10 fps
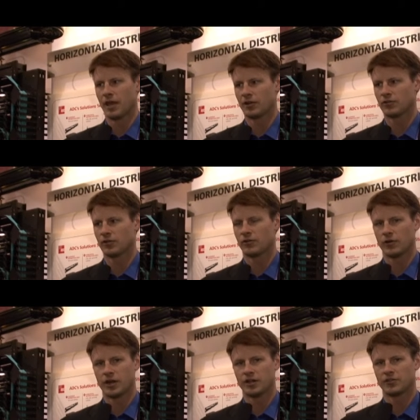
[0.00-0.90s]
manager
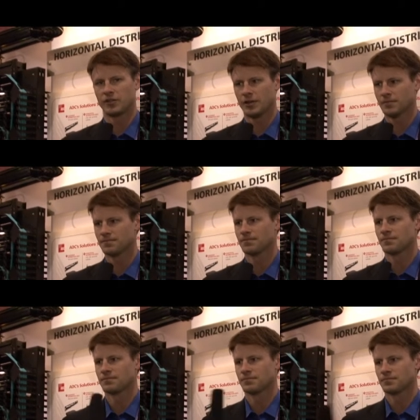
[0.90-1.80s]
for ADC.
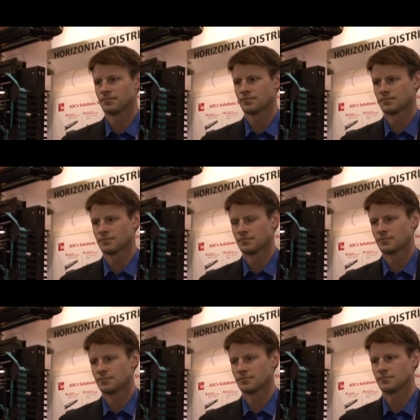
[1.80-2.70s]
tell me about
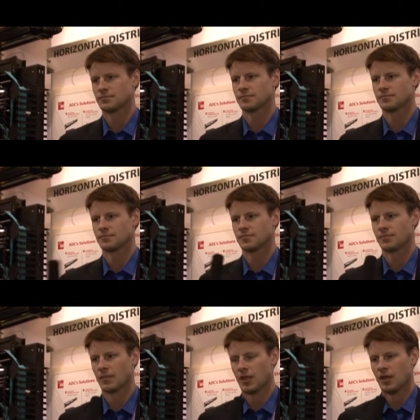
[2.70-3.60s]
your announcement.
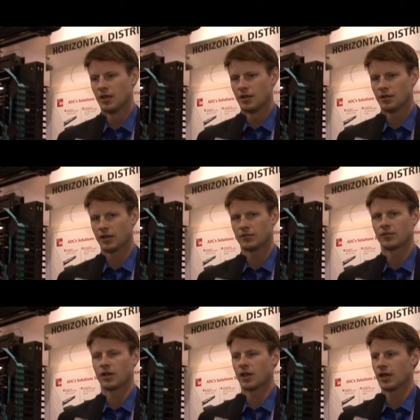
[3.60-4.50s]

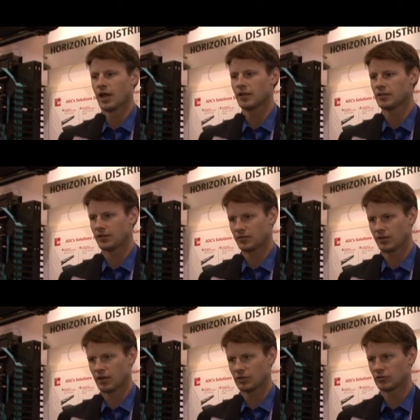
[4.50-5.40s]
Yes, uh, at
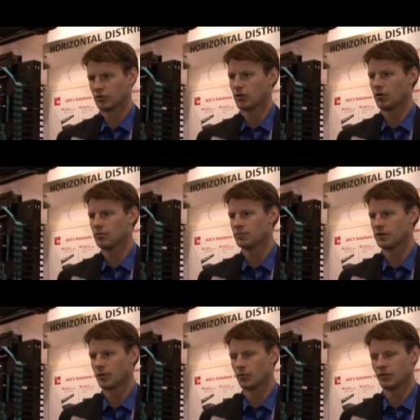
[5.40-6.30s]
this uh, show,
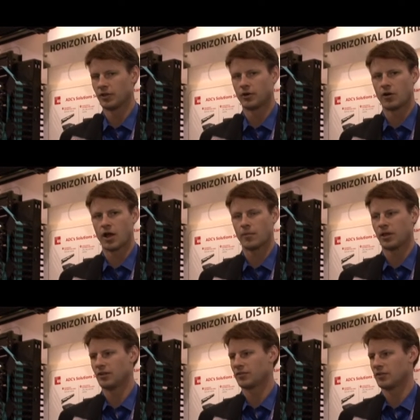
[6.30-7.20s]
NetWorld Interop
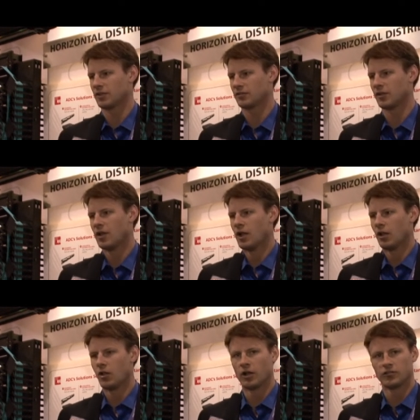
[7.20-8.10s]
ADC is
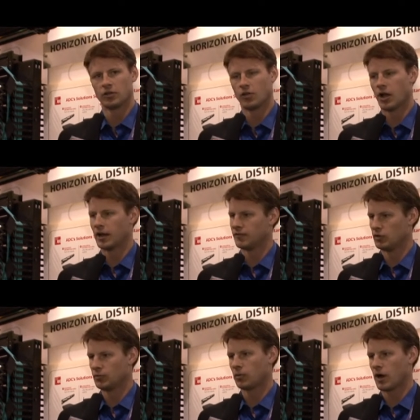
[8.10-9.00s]
launching a line of
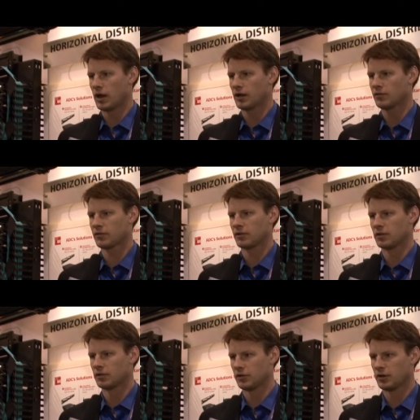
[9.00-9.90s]
new products,
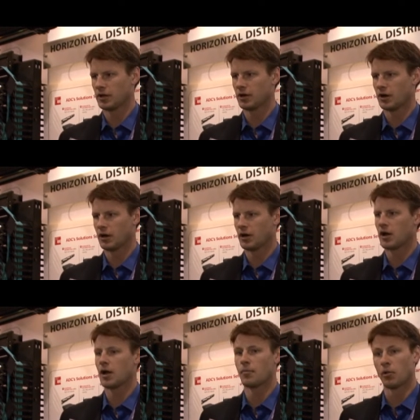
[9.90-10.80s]
including our
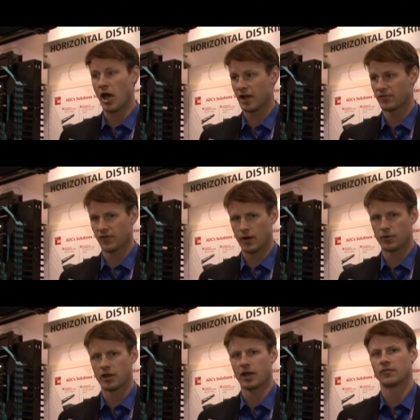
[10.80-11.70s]
uh, black
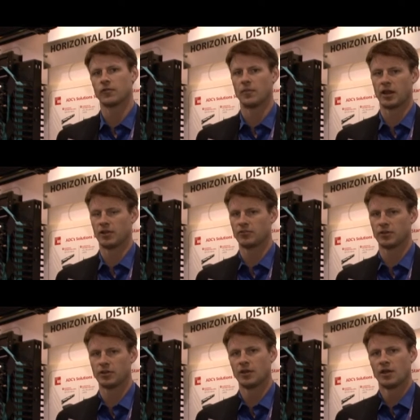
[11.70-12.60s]
fiber guide for
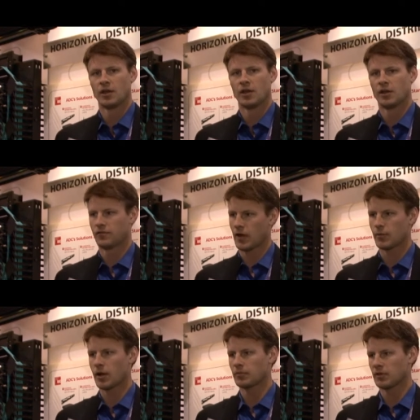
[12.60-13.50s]
managing uh,
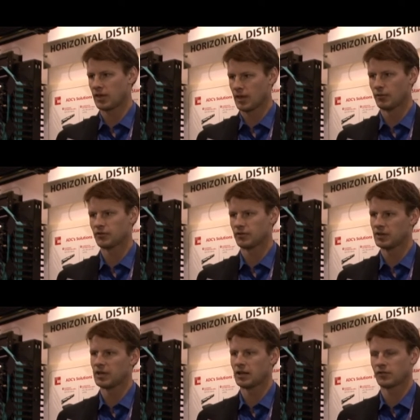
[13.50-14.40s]
fiber optic cables in
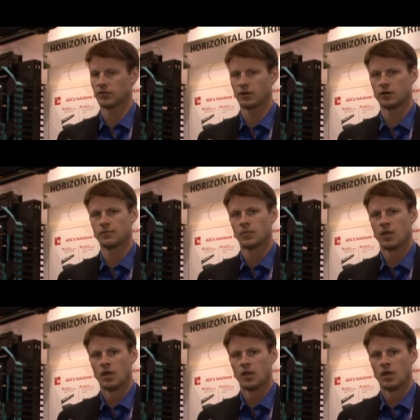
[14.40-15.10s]
the data center.